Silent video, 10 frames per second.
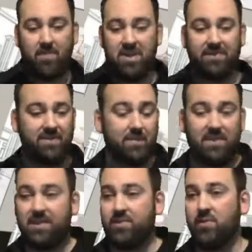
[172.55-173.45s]
Even
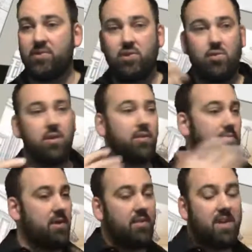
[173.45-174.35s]
something that's over $200,000,
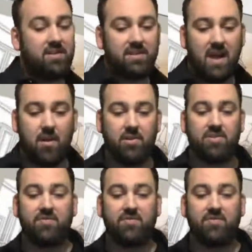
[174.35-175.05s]
$300,000,